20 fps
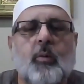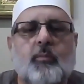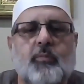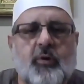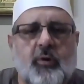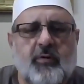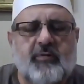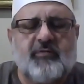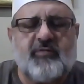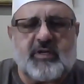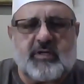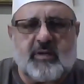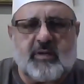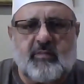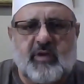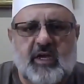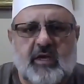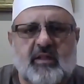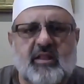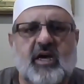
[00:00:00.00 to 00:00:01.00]
Prove it to
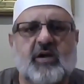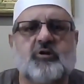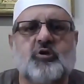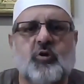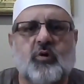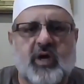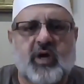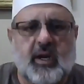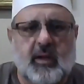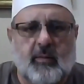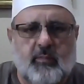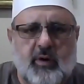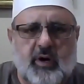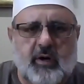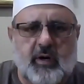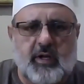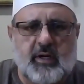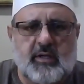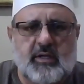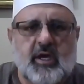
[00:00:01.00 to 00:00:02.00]
me that you're going to
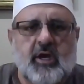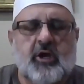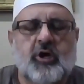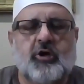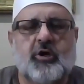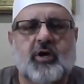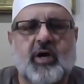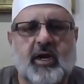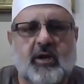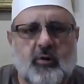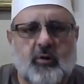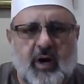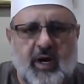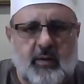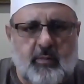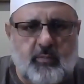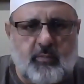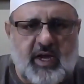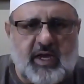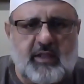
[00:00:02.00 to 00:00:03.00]
burn it. You're going to go ahead
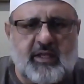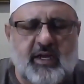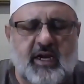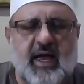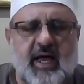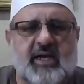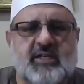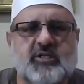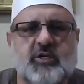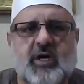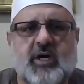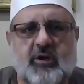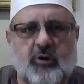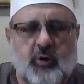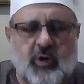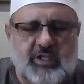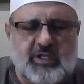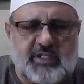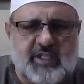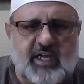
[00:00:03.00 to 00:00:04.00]
and break the glass. You're going to go
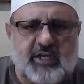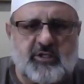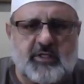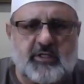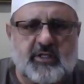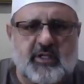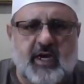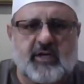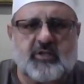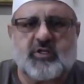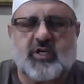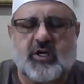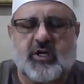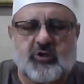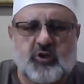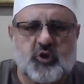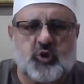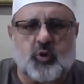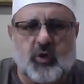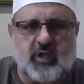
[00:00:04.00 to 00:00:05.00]
ahead and slash the tires. You're going
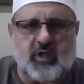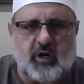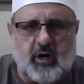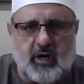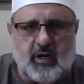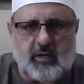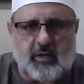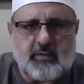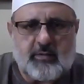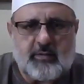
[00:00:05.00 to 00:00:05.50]
to destroy the car.